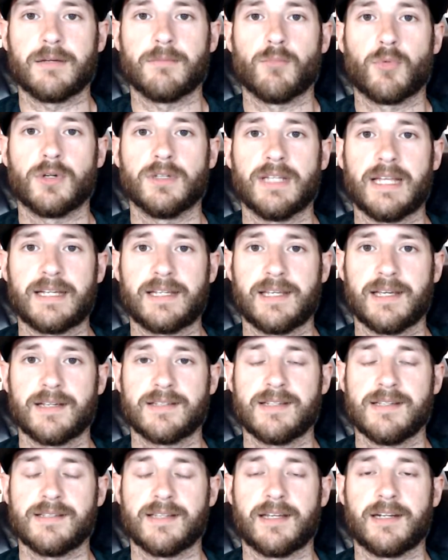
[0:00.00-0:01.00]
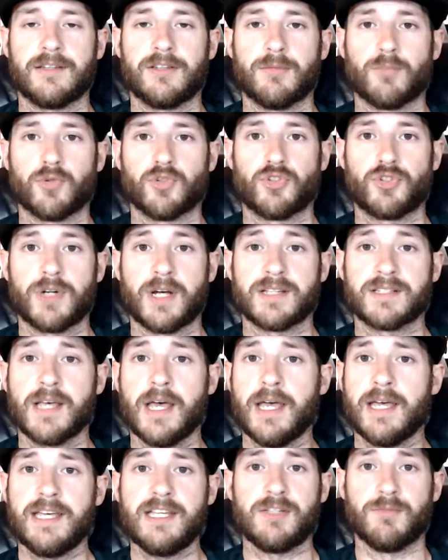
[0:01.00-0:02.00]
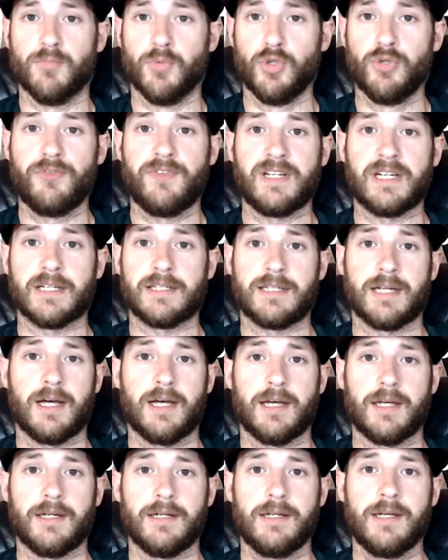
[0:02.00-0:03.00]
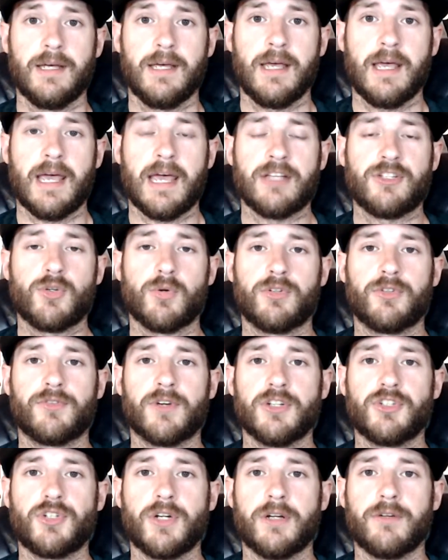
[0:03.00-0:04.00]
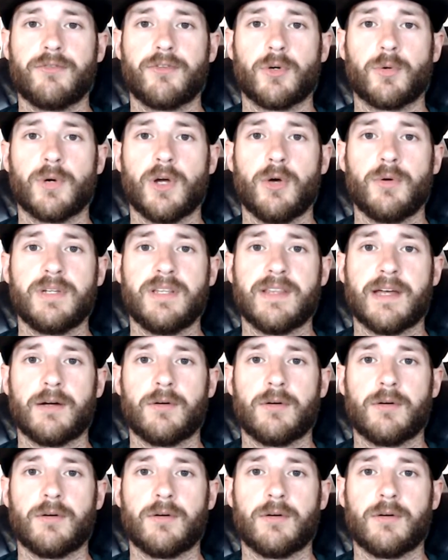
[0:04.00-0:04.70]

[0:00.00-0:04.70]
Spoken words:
more leg kicks. He's landing the more strikes. He's moving a ton. And so it's frustrating for Raoni that,